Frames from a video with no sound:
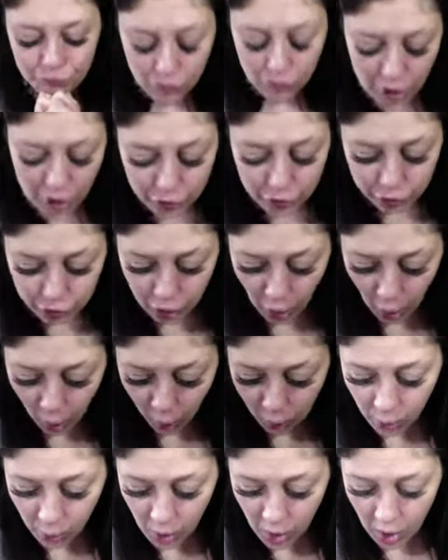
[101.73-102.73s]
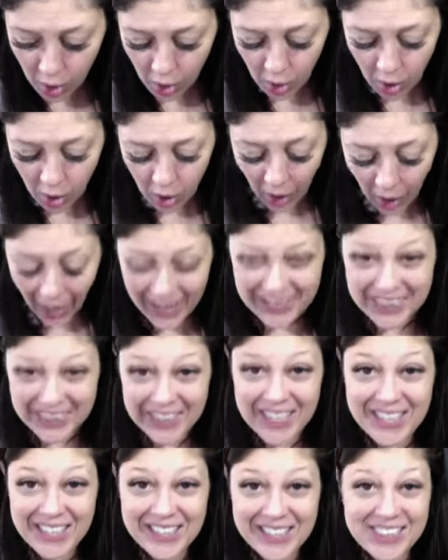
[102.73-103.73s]
So I
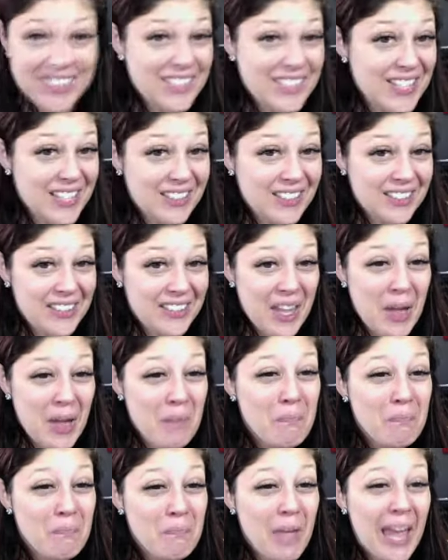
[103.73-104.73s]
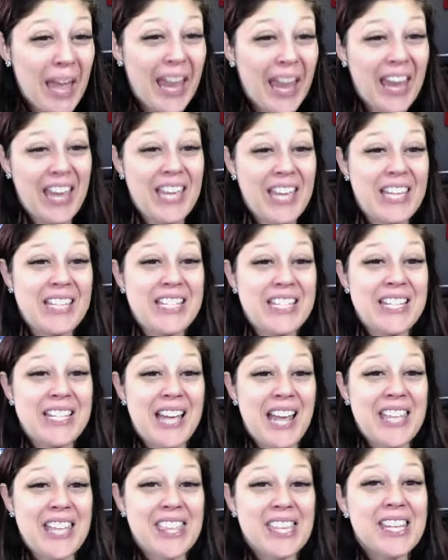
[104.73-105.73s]
think the DSM and
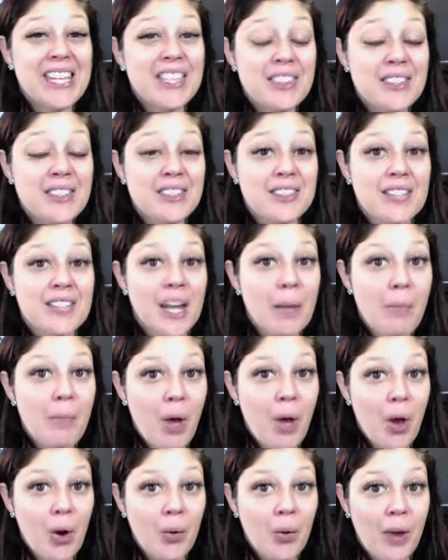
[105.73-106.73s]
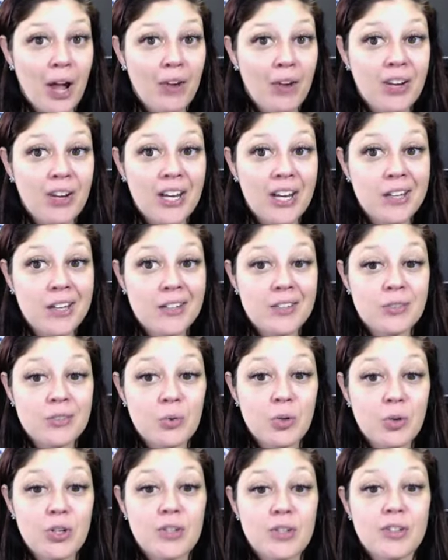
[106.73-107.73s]
I think the stigma around eating
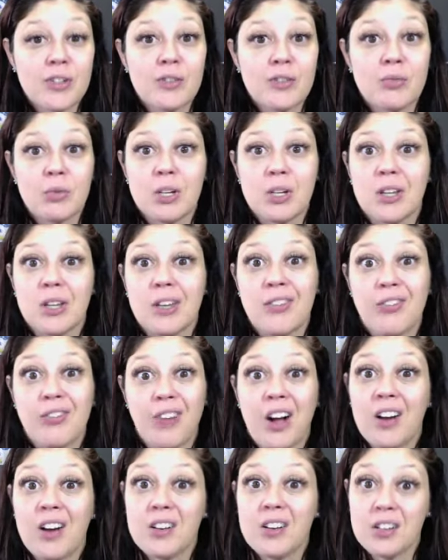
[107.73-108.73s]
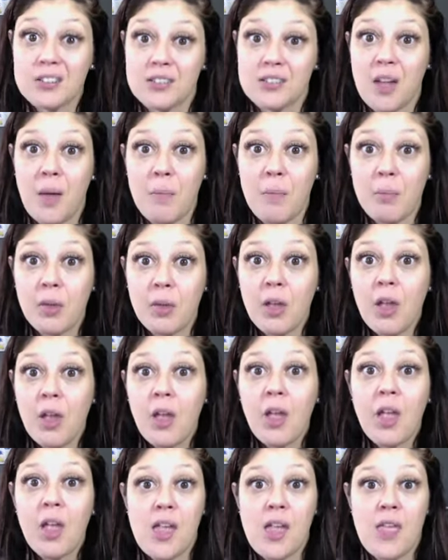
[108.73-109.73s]
disorders has really fucked us up,
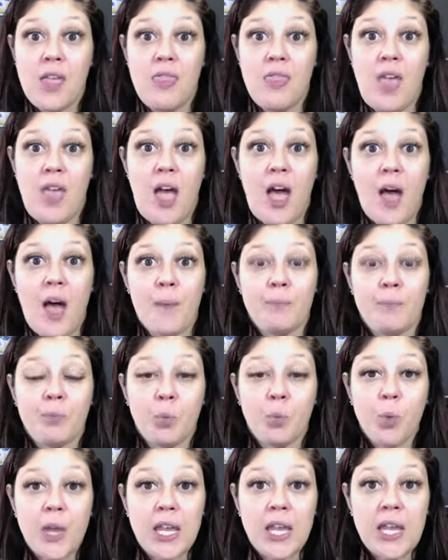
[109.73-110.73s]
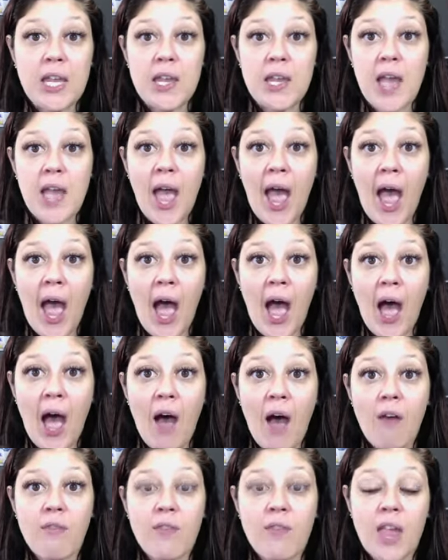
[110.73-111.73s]
in that we
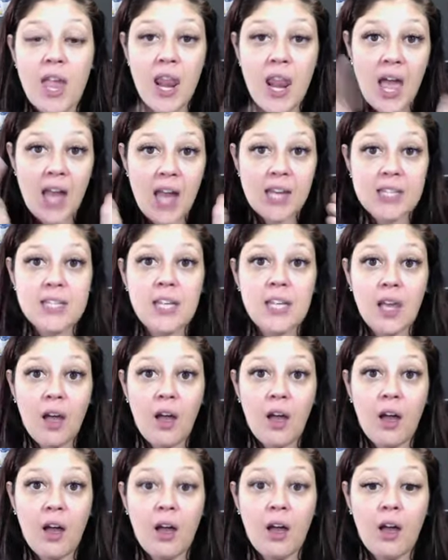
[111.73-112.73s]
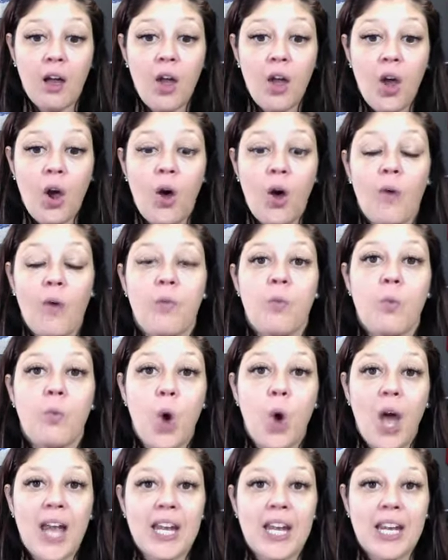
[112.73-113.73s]
have an idea of
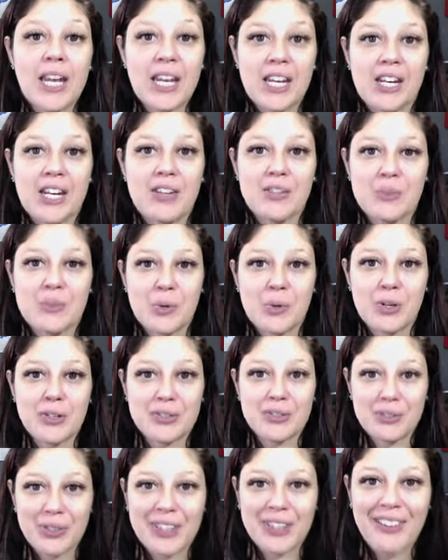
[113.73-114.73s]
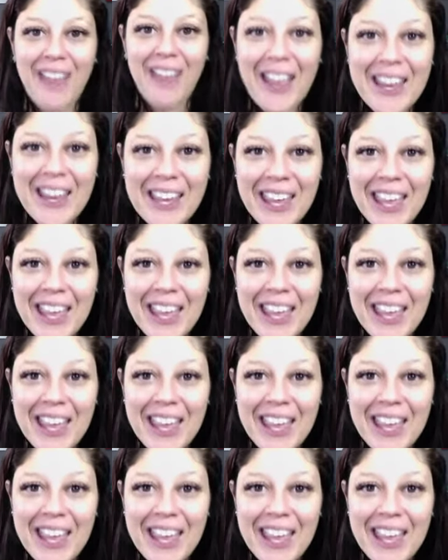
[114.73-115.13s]
what eating disorders look like